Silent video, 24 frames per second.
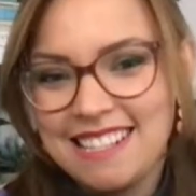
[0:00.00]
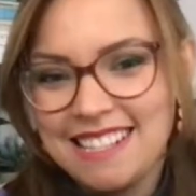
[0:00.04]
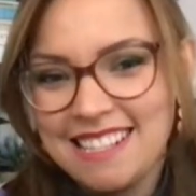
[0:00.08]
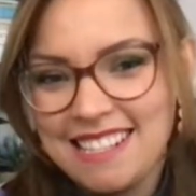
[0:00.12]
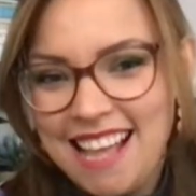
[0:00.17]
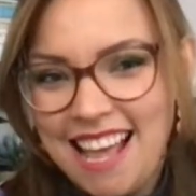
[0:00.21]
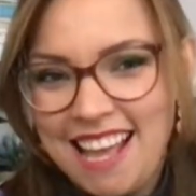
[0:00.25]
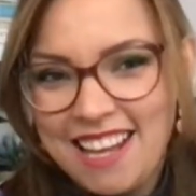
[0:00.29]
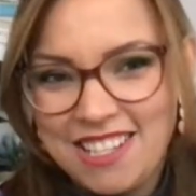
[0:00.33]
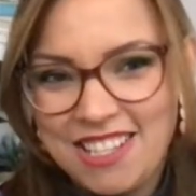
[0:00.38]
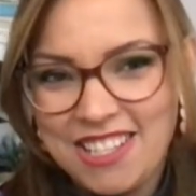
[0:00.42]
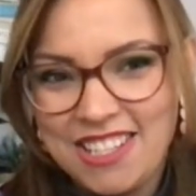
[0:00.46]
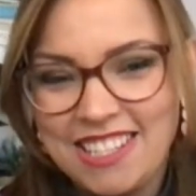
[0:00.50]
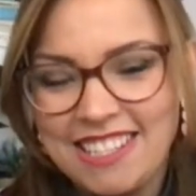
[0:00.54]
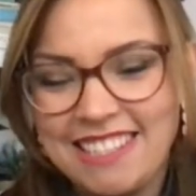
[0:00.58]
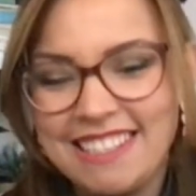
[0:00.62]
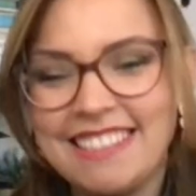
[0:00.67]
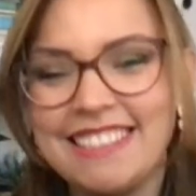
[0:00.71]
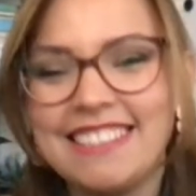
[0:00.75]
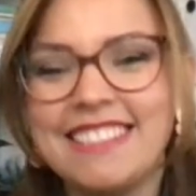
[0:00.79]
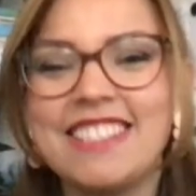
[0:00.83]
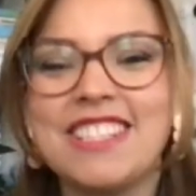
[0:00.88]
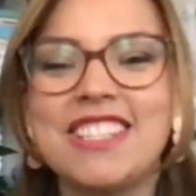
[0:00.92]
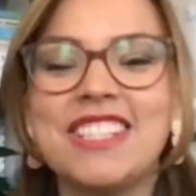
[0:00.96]

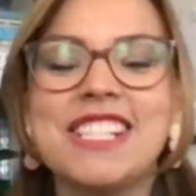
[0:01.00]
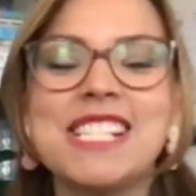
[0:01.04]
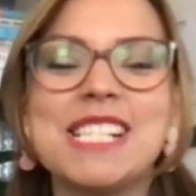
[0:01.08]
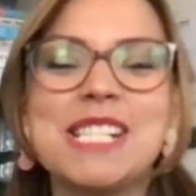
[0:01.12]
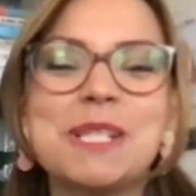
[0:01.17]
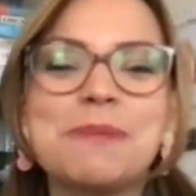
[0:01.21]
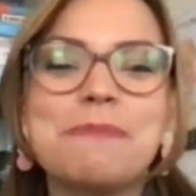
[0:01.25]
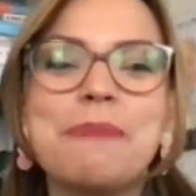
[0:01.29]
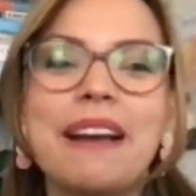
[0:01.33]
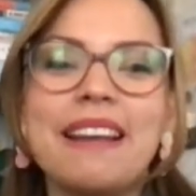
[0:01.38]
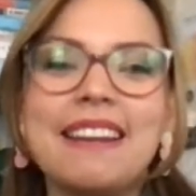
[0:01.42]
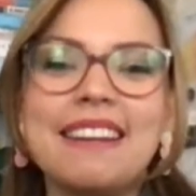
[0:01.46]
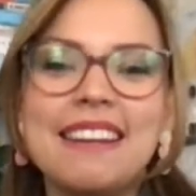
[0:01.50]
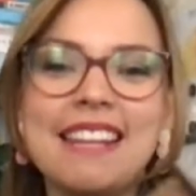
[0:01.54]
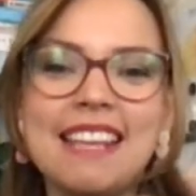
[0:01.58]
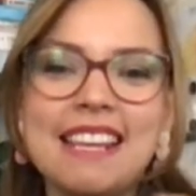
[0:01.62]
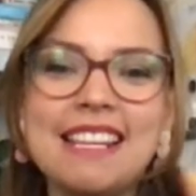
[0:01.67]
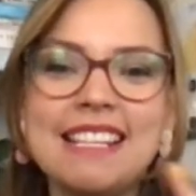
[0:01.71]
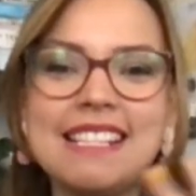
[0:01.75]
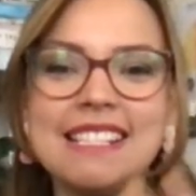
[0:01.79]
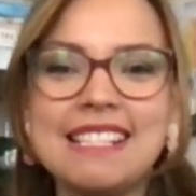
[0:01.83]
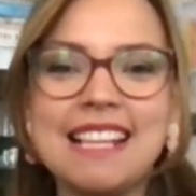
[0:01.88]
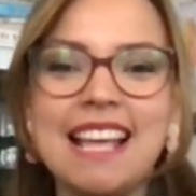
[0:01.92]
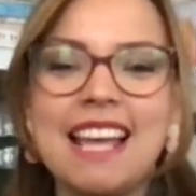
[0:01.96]
session. She is my
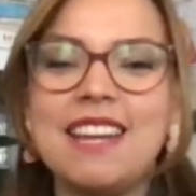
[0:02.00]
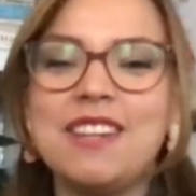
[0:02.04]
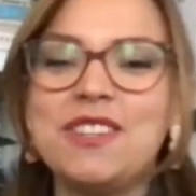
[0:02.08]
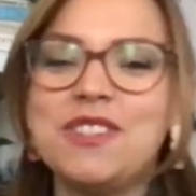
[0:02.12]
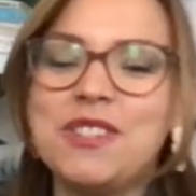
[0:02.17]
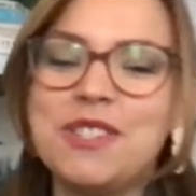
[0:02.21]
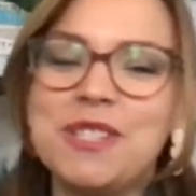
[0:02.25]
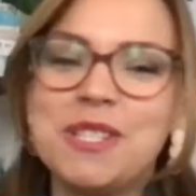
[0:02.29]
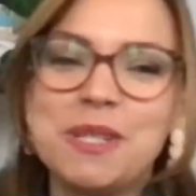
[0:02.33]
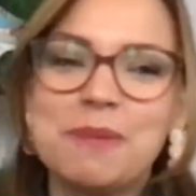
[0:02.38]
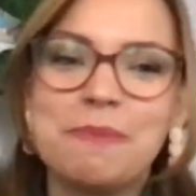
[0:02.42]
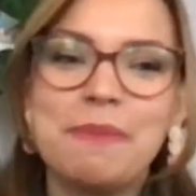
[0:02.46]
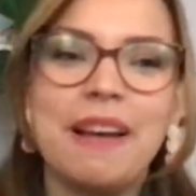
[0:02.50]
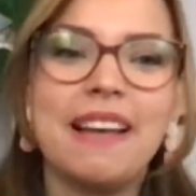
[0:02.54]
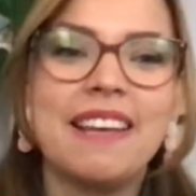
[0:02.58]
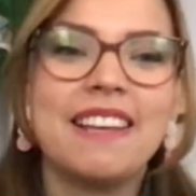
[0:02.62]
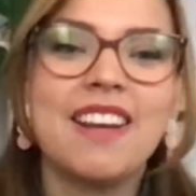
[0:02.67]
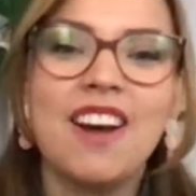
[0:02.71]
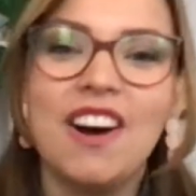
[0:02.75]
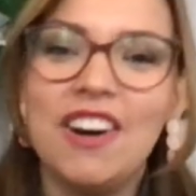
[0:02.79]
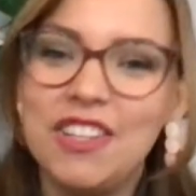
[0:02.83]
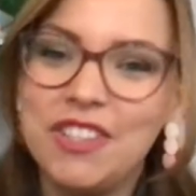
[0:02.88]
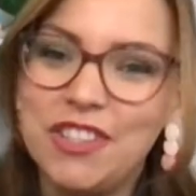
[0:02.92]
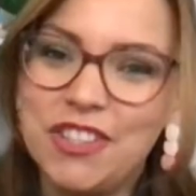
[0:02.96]
niece and she's my
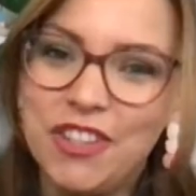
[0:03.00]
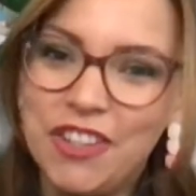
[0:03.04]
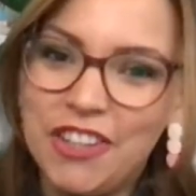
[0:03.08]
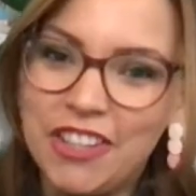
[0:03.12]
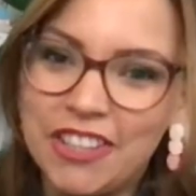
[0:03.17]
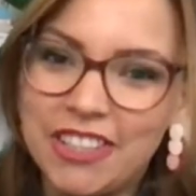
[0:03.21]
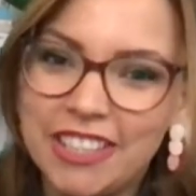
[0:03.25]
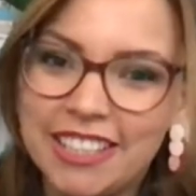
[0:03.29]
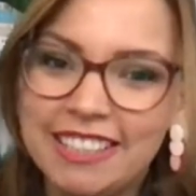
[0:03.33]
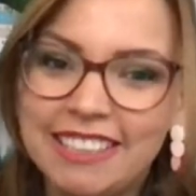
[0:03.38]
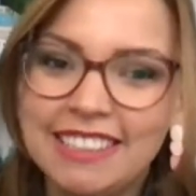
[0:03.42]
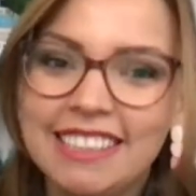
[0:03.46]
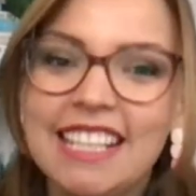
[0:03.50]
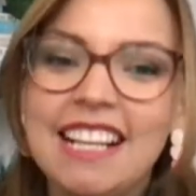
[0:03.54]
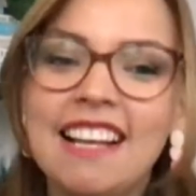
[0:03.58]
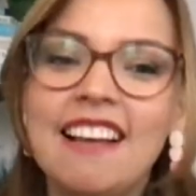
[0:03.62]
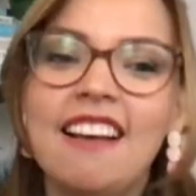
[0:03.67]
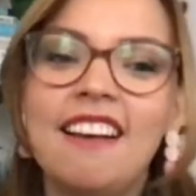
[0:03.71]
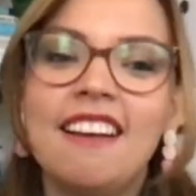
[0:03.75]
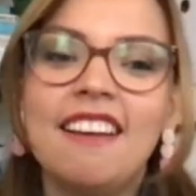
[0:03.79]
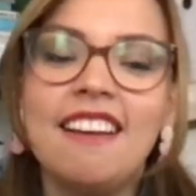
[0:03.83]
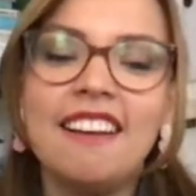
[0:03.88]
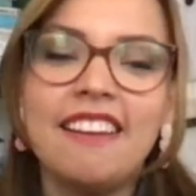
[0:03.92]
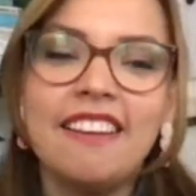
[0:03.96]
goddaughter.
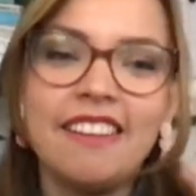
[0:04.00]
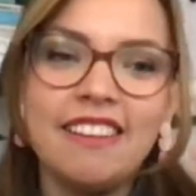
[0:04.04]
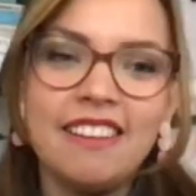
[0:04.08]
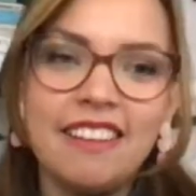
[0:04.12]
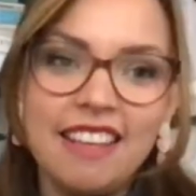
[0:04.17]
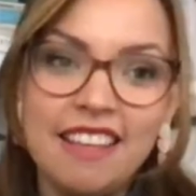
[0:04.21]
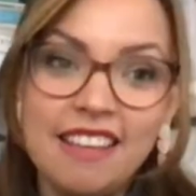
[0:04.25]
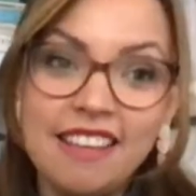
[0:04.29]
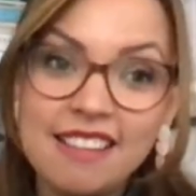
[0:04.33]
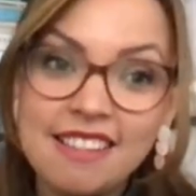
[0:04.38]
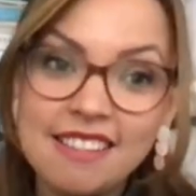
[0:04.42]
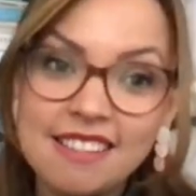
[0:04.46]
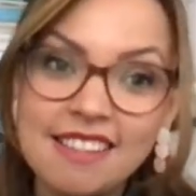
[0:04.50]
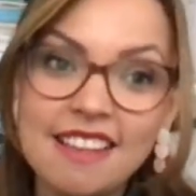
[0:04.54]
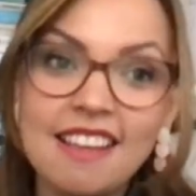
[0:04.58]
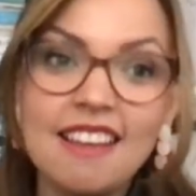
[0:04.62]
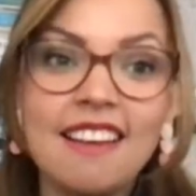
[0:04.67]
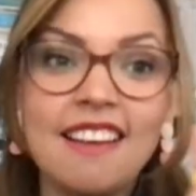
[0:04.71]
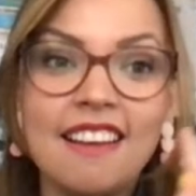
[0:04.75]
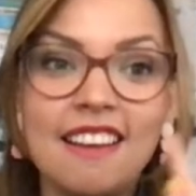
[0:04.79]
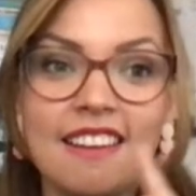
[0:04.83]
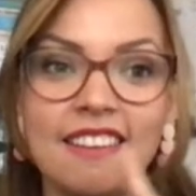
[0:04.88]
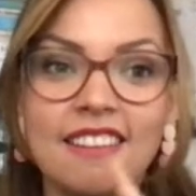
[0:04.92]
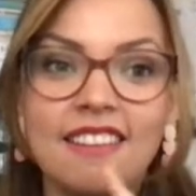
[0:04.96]
Isa
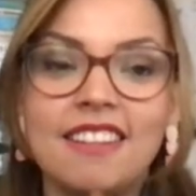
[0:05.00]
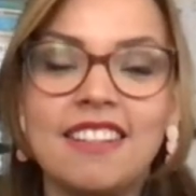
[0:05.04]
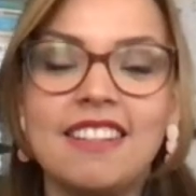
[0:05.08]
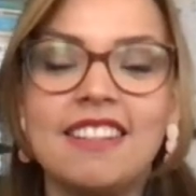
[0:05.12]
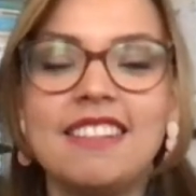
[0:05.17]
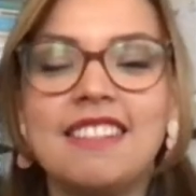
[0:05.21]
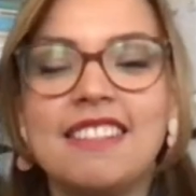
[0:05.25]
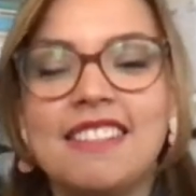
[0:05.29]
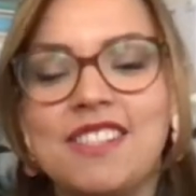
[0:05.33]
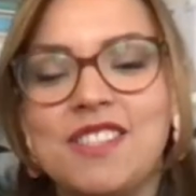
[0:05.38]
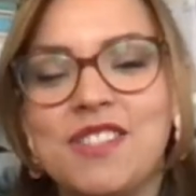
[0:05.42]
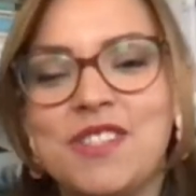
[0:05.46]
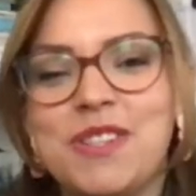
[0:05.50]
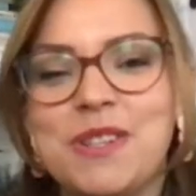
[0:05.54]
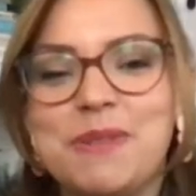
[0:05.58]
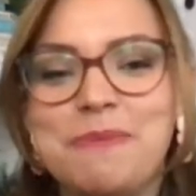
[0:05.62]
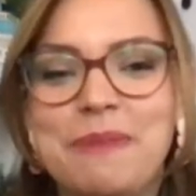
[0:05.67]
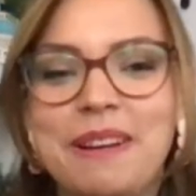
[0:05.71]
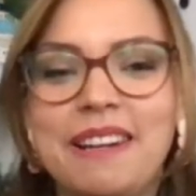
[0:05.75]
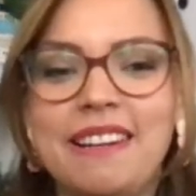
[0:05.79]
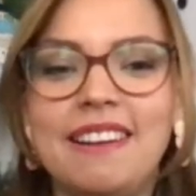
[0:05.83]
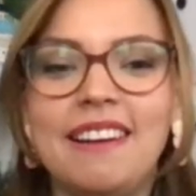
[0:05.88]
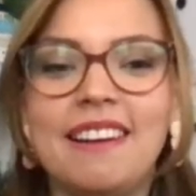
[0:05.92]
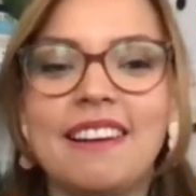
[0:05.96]
and her sister,
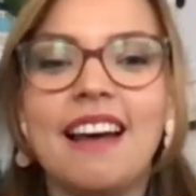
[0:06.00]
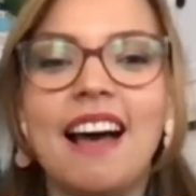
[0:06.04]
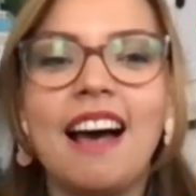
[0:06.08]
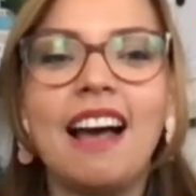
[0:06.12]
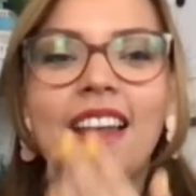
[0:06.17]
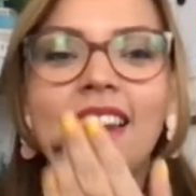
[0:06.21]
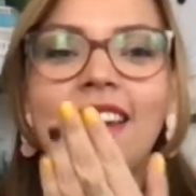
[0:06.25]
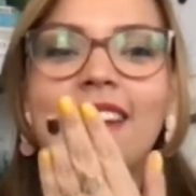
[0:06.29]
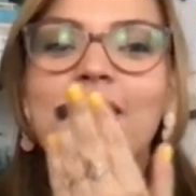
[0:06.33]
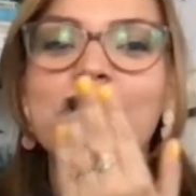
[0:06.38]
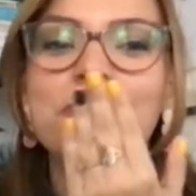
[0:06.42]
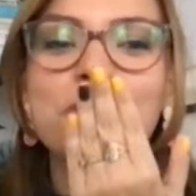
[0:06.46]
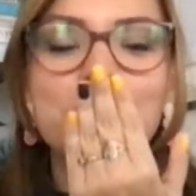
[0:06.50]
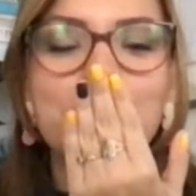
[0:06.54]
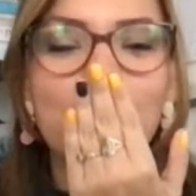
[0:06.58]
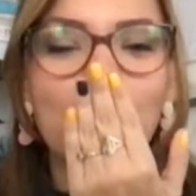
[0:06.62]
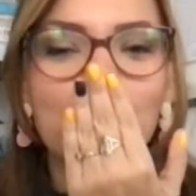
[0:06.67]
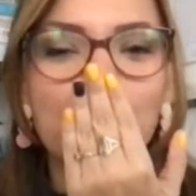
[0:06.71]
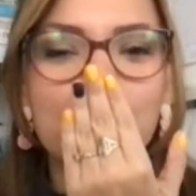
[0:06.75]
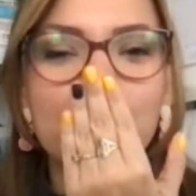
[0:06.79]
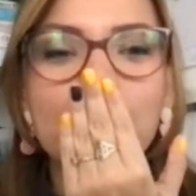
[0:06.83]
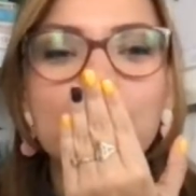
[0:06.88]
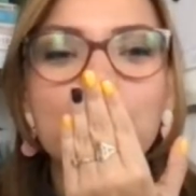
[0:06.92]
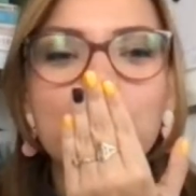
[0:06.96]
Mariana. I love you
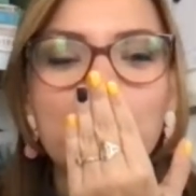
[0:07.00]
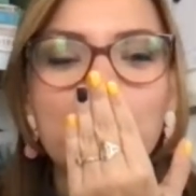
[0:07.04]
both.